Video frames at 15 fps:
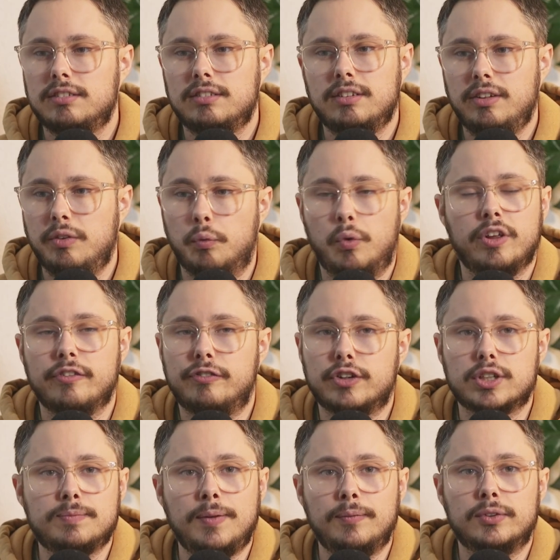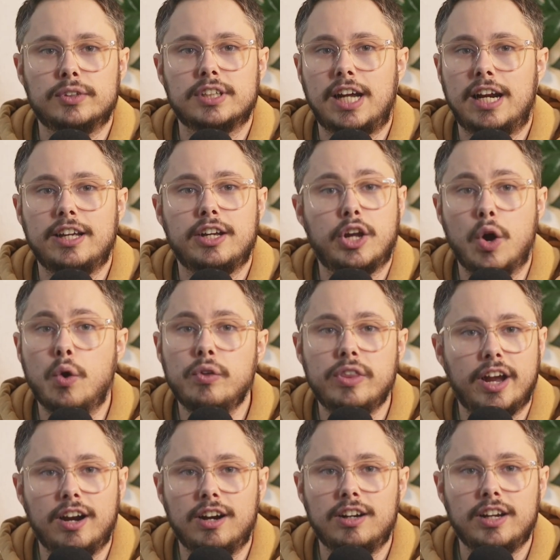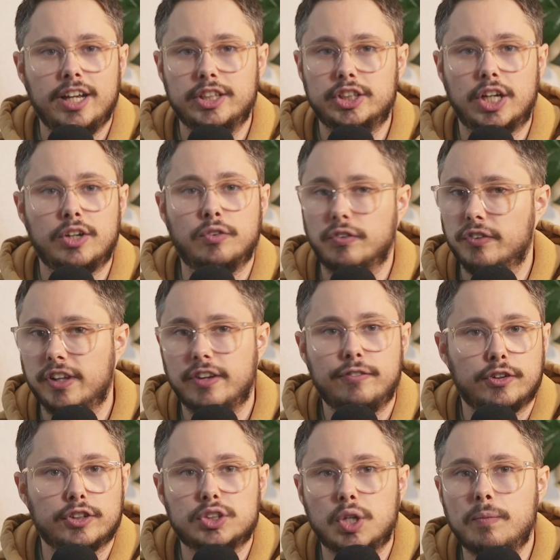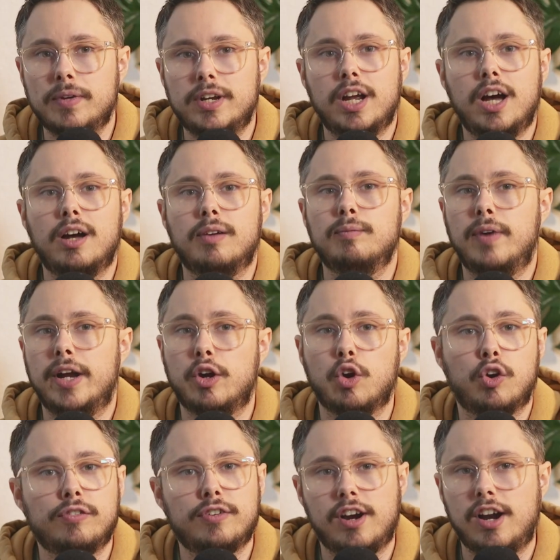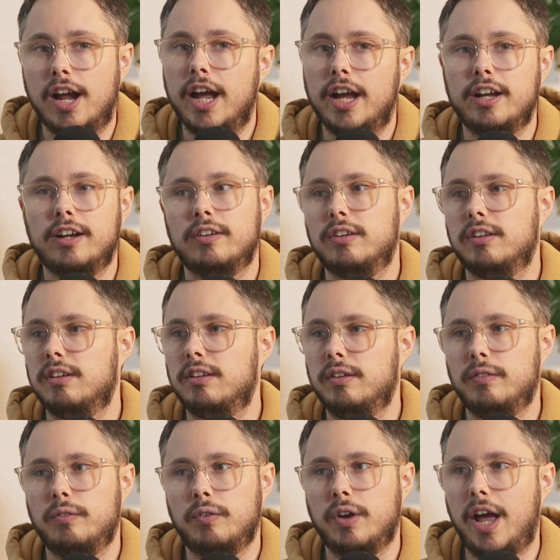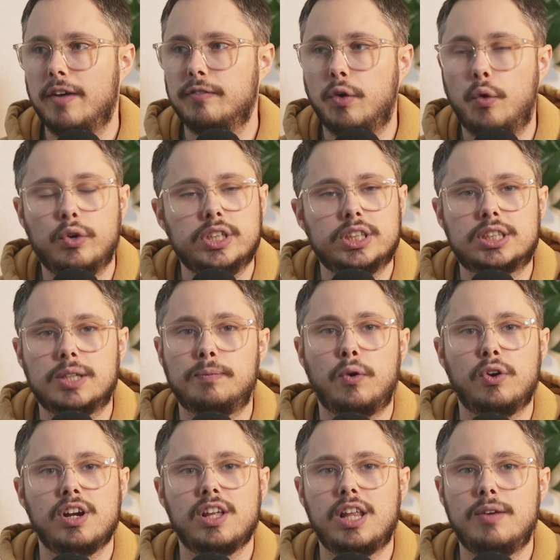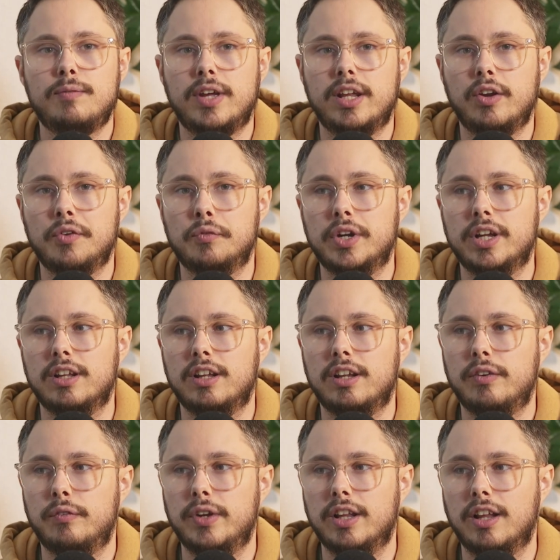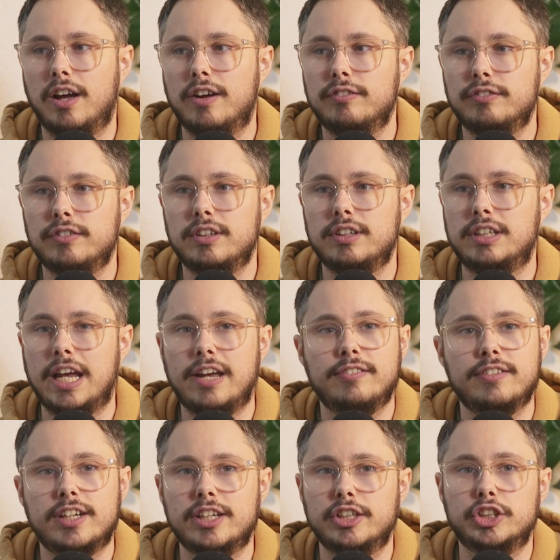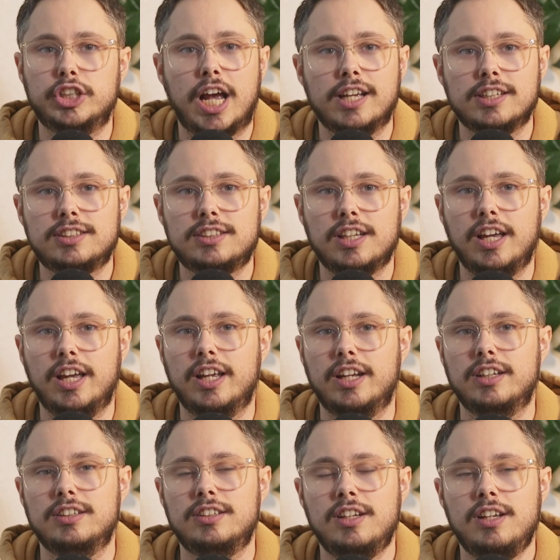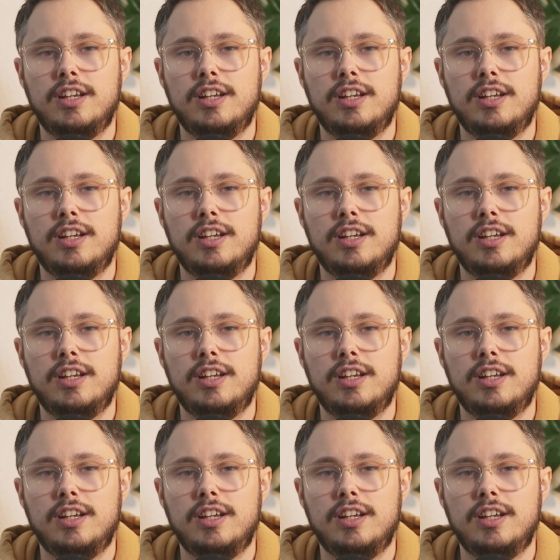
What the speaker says: one of the first people to kind of go there in general when they first opened up. My girlfriend and I have always supported them, and we love David and Jess, and